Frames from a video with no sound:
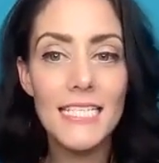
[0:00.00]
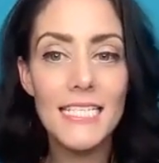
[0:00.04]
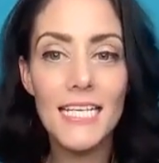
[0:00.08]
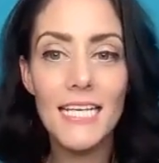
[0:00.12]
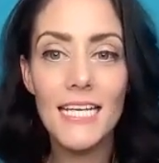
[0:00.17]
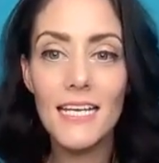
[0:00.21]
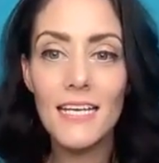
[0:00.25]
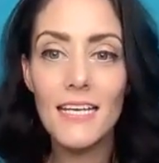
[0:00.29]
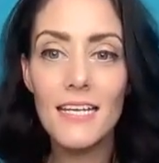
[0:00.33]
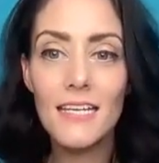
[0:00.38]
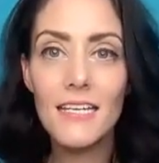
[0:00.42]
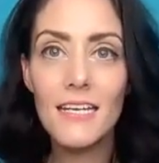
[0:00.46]
Is
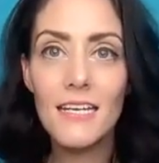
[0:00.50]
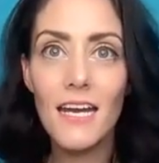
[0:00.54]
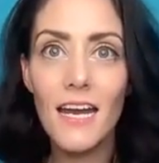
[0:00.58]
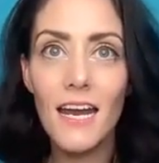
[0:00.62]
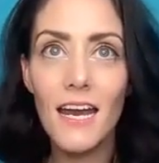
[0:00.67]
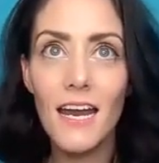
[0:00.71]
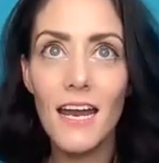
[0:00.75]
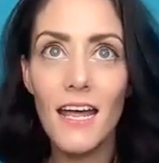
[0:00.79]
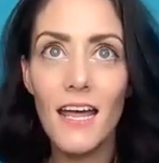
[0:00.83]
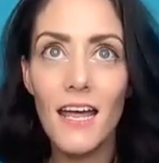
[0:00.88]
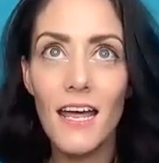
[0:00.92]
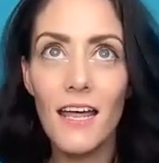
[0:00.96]
it
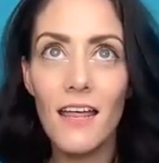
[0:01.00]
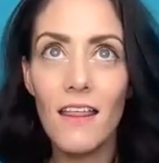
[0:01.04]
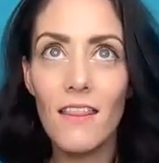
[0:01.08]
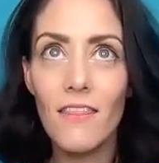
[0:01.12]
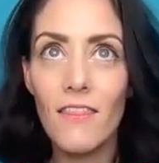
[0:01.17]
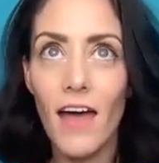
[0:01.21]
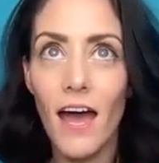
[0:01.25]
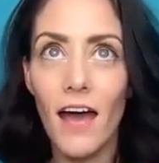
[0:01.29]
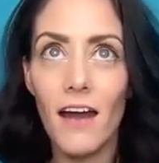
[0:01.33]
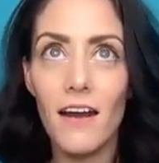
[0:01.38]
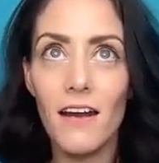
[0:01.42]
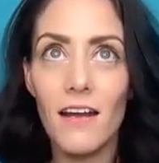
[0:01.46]

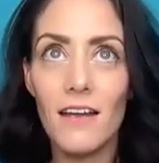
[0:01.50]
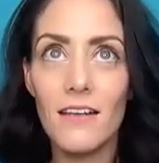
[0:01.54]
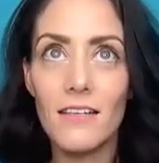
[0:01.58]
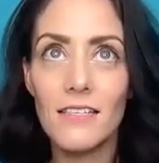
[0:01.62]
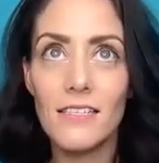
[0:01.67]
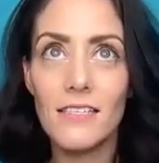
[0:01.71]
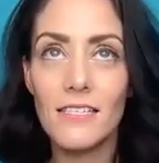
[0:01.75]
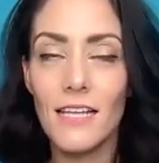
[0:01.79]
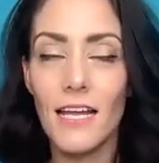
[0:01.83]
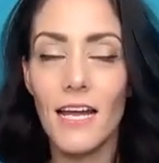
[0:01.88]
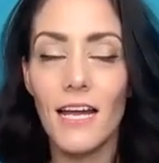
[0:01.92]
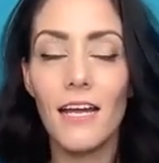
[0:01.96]
that
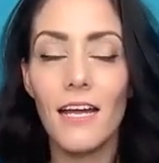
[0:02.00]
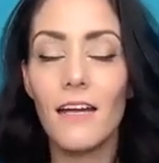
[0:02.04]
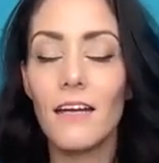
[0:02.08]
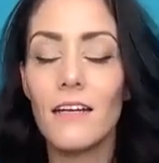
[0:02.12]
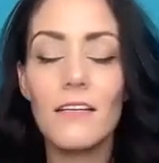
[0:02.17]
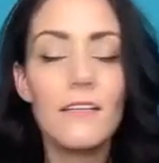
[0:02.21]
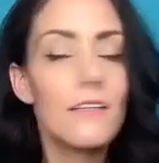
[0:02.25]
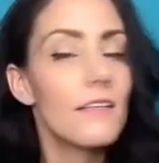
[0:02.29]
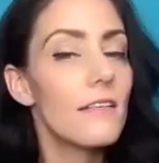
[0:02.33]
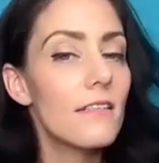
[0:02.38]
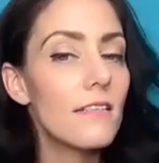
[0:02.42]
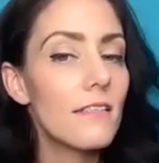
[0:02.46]
it's
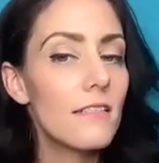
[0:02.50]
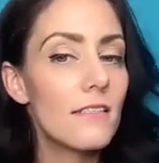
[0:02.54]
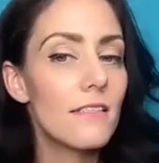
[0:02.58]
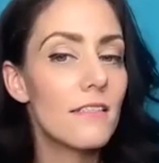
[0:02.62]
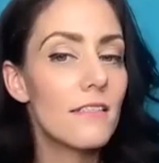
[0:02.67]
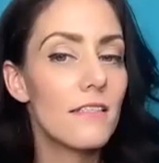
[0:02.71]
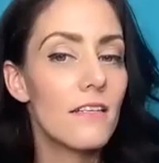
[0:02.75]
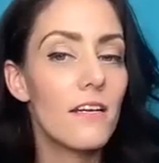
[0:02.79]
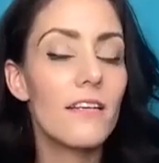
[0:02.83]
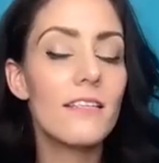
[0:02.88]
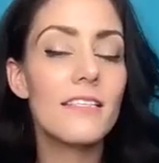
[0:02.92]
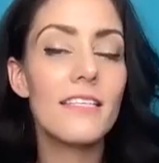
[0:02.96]
like
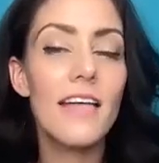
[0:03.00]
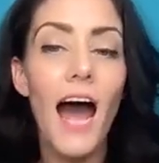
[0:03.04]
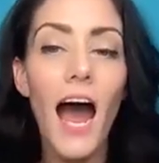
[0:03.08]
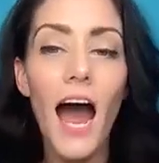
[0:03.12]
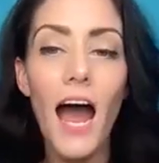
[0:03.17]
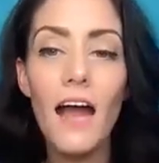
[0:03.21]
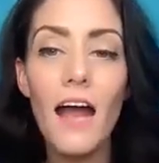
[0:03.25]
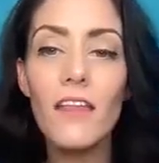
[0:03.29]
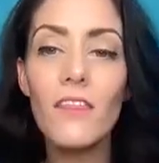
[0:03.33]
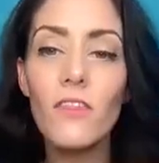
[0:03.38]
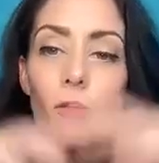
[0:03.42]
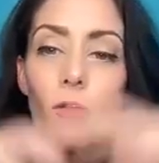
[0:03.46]
because
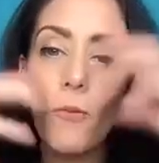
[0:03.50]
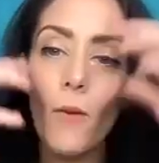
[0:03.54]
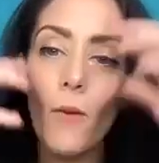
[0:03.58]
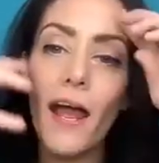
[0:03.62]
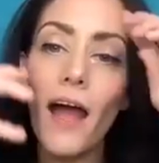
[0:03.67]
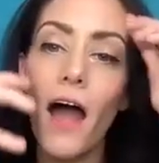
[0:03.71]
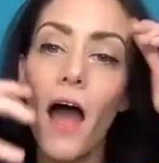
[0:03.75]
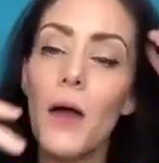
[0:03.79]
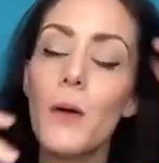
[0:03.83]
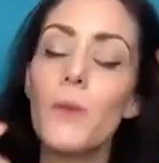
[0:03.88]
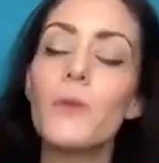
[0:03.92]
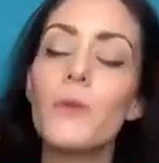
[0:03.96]
I the way
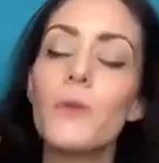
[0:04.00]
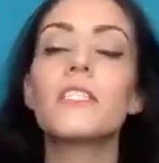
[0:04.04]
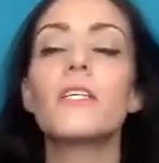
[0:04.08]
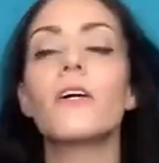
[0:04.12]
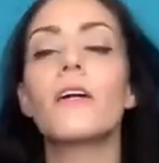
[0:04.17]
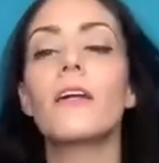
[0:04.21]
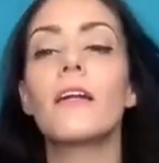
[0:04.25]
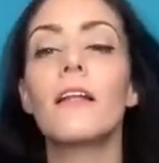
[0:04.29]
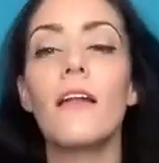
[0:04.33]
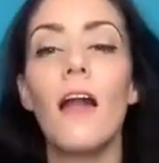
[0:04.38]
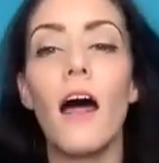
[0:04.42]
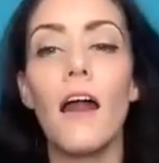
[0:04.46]
I always
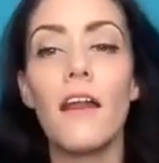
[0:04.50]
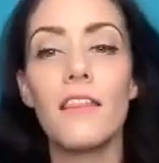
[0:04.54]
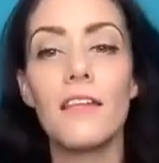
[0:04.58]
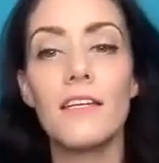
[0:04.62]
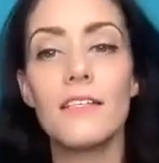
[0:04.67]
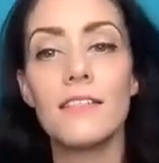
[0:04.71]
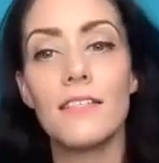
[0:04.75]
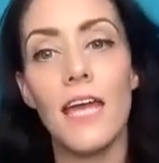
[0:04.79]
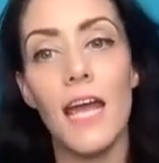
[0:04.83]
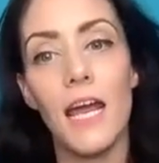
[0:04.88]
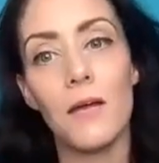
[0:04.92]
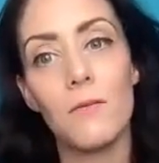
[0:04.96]
look at a lot of
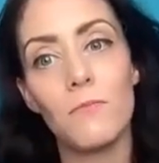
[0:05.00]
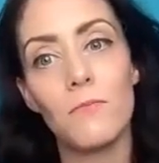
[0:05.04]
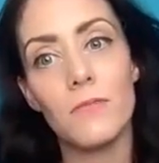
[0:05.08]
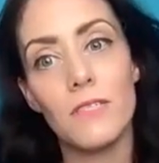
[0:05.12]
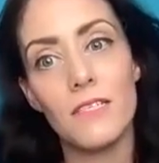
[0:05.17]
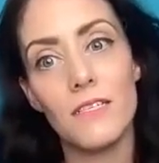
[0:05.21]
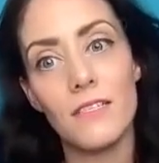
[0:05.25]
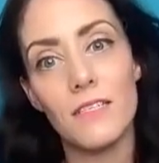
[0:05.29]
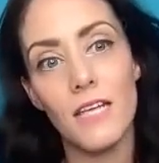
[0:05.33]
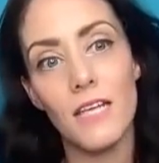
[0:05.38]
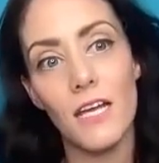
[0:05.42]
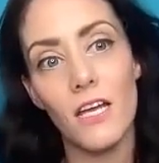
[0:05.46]
these games
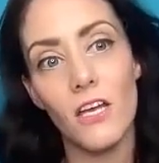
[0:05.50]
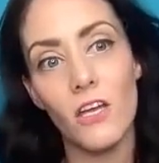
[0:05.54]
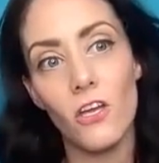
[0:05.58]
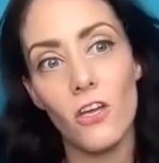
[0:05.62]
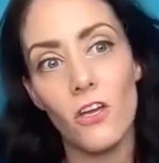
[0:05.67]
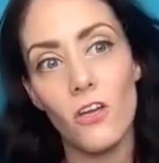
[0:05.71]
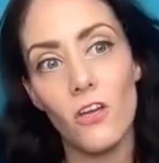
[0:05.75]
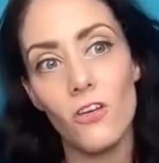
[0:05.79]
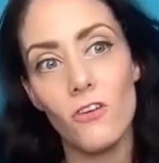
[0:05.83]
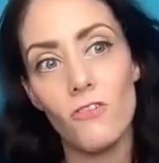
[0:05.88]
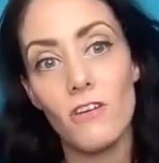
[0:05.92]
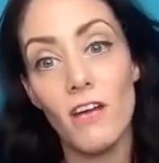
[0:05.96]
is like,
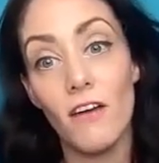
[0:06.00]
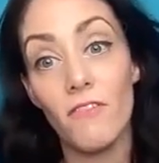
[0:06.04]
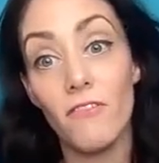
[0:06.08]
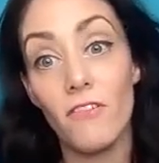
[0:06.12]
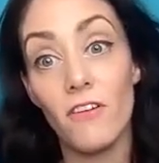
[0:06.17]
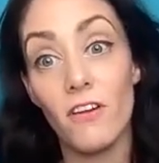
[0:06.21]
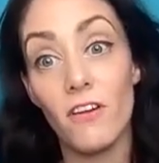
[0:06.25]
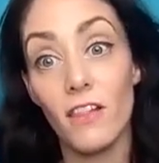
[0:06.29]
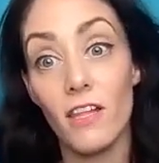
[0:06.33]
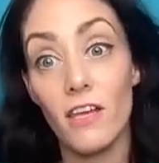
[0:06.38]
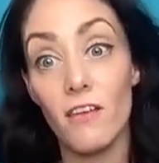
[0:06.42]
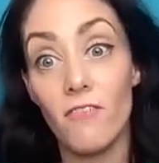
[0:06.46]
you
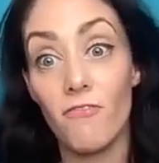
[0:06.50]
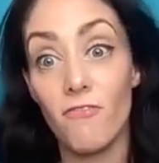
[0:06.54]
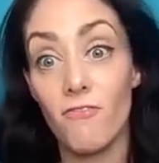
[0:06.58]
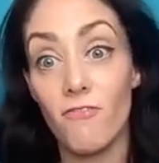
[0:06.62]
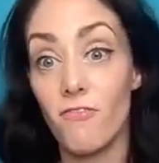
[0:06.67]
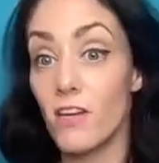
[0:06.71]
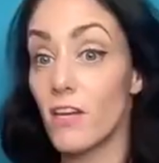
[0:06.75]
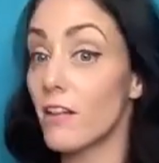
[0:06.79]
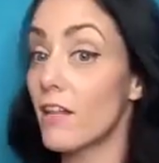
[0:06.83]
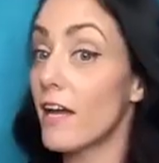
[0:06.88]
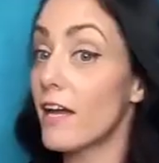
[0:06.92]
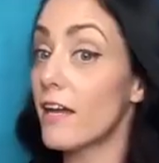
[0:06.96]
definitely
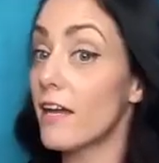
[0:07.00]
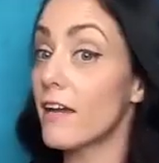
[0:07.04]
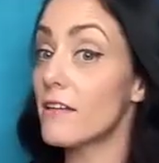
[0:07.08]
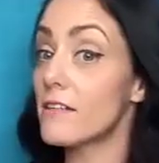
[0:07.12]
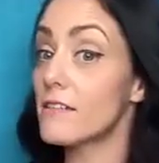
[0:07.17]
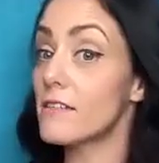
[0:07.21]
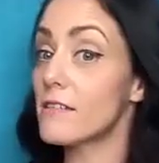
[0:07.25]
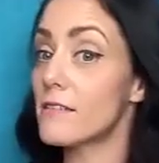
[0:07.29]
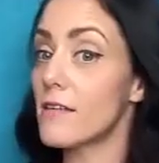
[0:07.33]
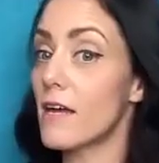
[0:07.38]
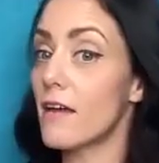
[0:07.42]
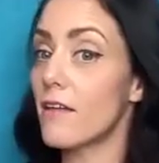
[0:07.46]
feel like
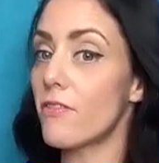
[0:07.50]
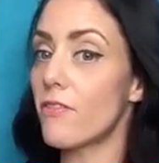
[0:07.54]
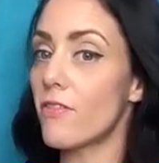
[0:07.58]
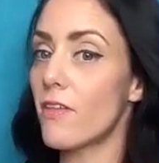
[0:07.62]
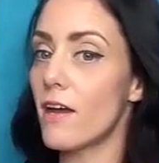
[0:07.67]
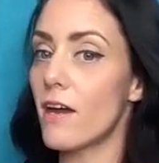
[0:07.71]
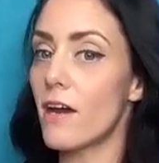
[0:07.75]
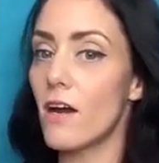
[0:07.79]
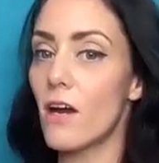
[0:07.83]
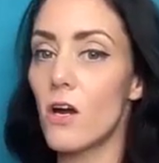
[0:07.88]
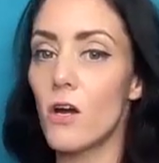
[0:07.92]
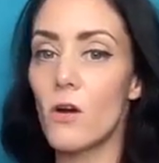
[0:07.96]
it's set
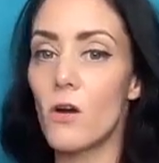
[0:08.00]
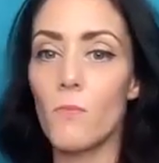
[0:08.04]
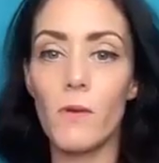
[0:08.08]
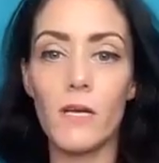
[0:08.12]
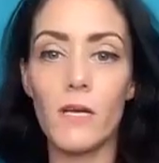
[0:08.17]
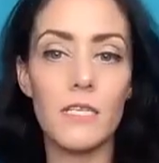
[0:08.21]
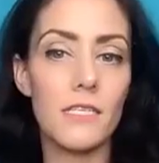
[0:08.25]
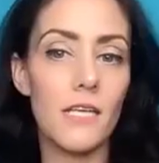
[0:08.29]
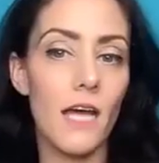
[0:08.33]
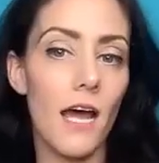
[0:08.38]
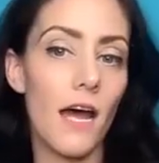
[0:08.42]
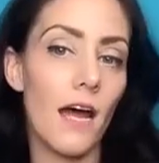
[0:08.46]
there,
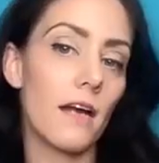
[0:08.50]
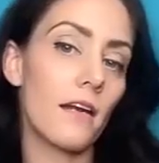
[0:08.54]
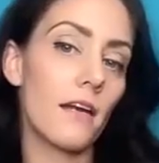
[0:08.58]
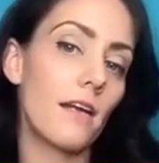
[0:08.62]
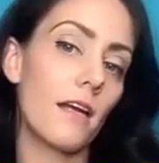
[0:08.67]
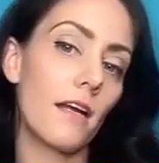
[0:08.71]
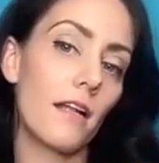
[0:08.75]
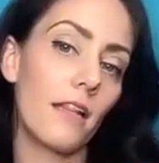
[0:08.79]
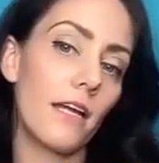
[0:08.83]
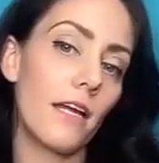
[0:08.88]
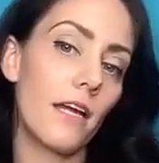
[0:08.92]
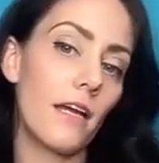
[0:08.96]
but
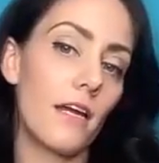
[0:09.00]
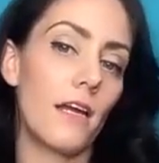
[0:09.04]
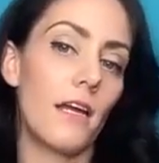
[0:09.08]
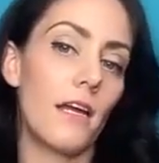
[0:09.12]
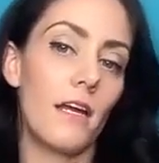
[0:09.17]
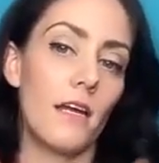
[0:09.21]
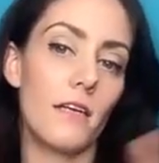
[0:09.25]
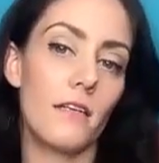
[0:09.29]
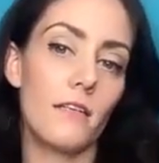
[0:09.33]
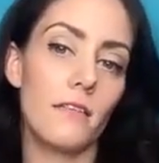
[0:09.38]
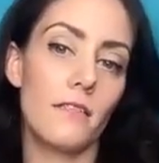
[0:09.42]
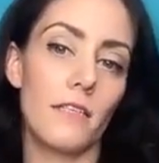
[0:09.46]
technically it
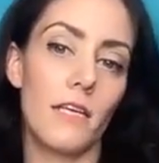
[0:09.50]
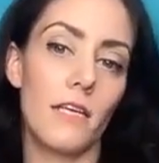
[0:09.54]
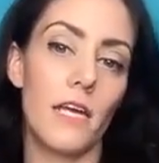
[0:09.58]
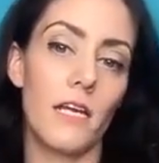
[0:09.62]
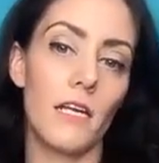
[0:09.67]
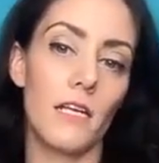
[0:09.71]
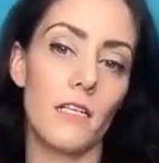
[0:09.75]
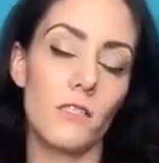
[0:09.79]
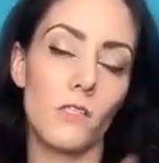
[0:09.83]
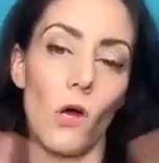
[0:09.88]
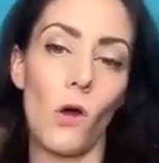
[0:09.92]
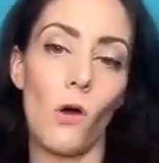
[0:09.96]
is in
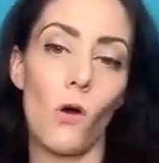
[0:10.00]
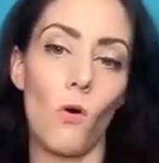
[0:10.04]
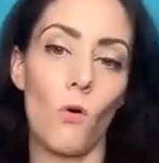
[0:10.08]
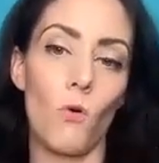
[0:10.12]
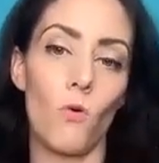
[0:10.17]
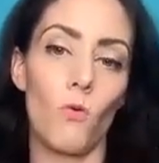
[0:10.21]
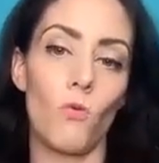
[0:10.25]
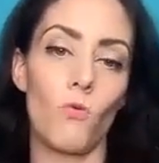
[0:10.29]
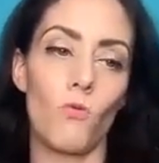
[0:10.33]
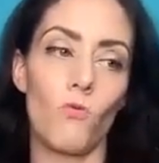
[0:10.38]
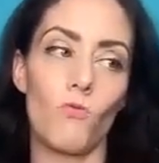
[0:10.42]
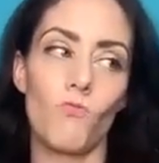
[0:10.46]
its
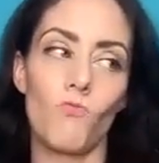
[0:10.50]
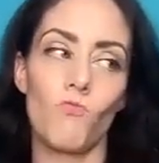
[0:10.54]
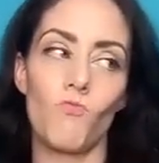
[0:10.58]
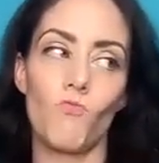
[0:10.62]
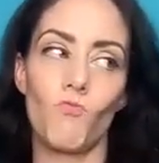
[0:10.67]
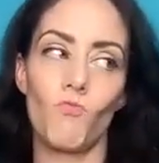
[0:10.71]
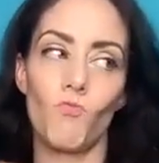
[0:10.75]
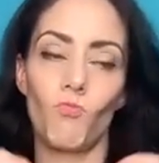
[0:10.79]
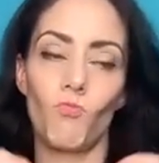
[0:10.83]
own